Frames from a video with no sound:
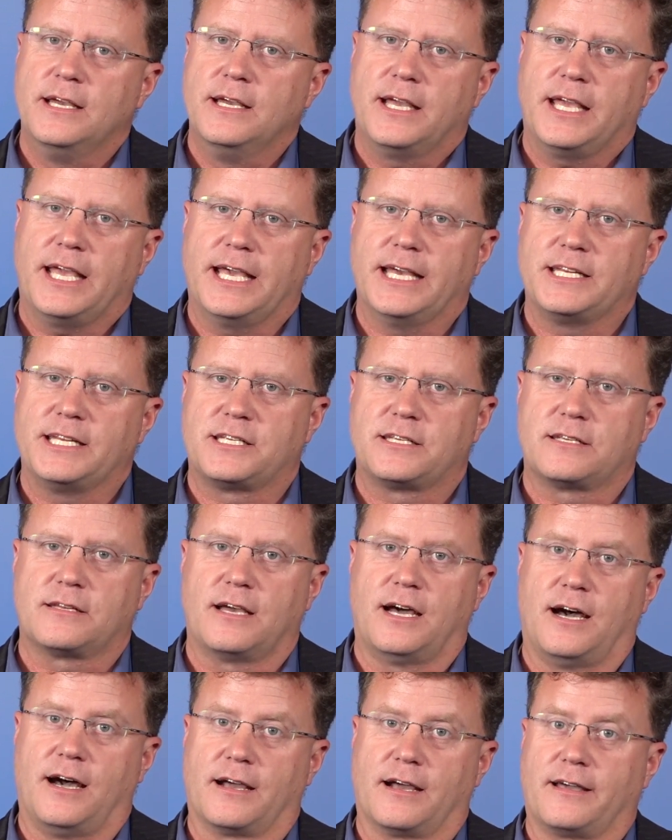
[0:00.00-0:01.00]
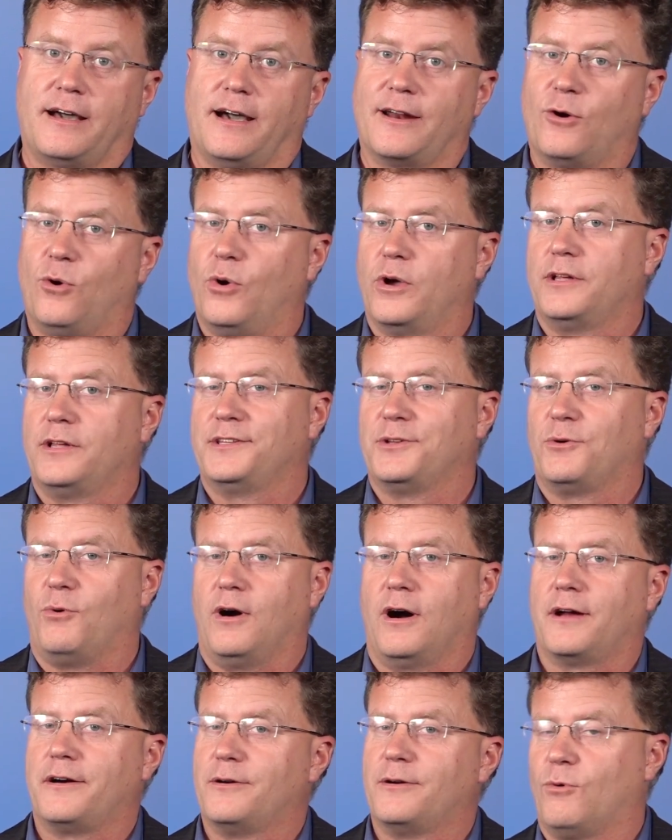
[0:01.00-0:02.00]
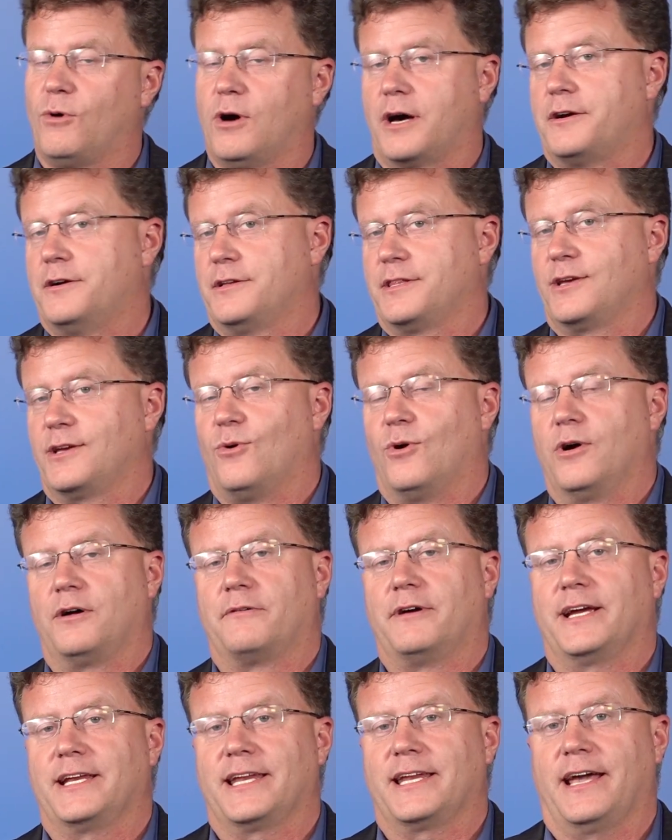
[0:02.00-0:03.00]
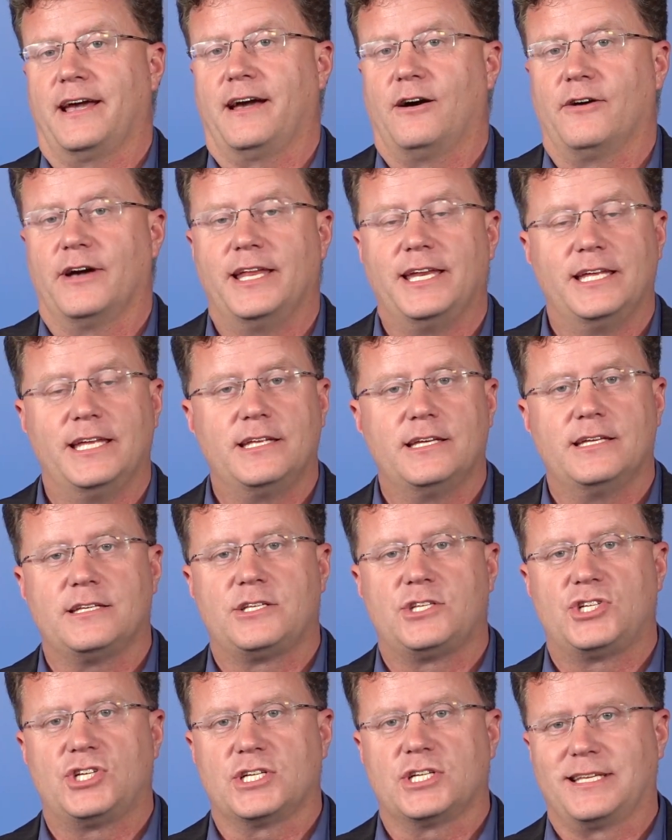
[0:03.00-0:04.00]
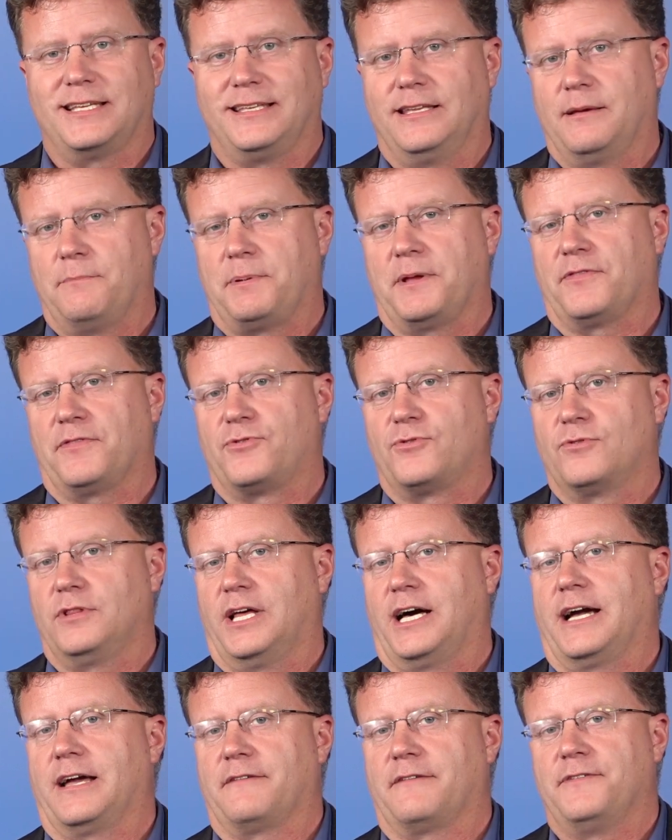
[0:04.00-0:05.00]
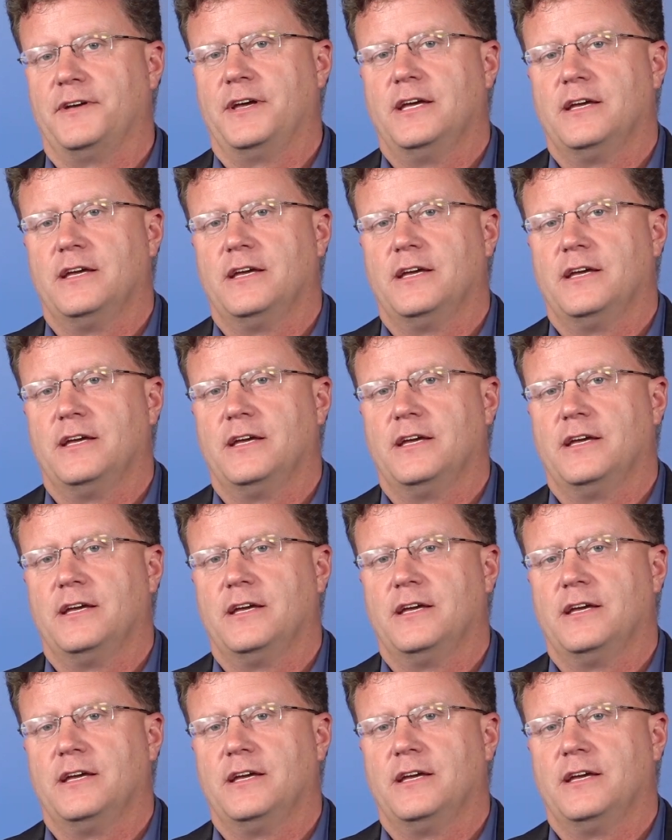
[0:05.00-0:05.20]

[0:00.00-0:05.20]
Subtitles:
it's got oil in the water and water in the oil right now, and it is just limping through life,